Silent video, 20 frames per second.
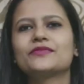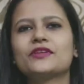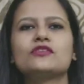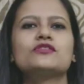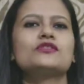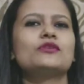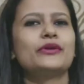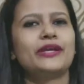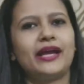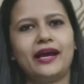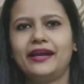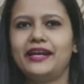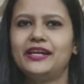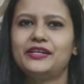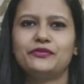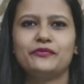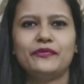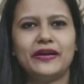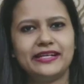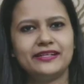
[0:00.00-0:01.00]
So yeah,
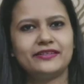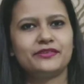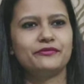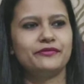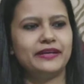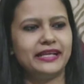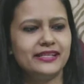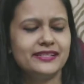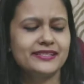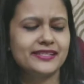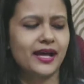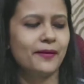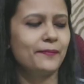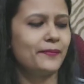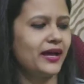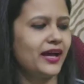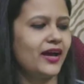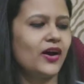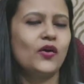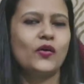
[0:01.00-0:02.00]
it went well
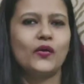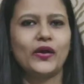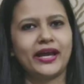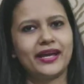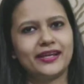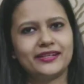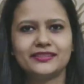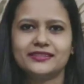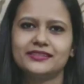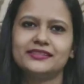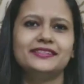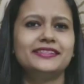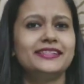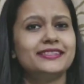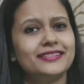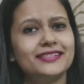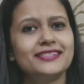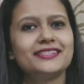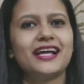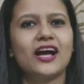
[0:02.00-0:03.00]
somehow and
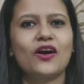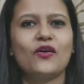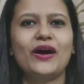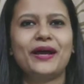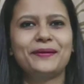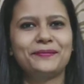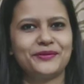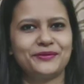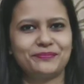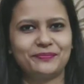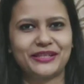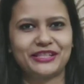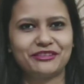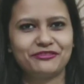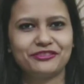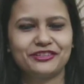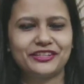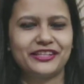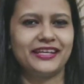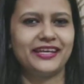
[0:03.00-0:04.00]
this is how I prepared
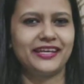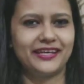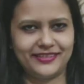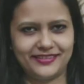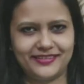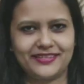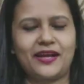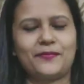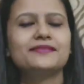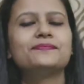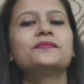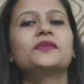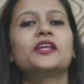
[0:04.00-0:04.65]
for the exam.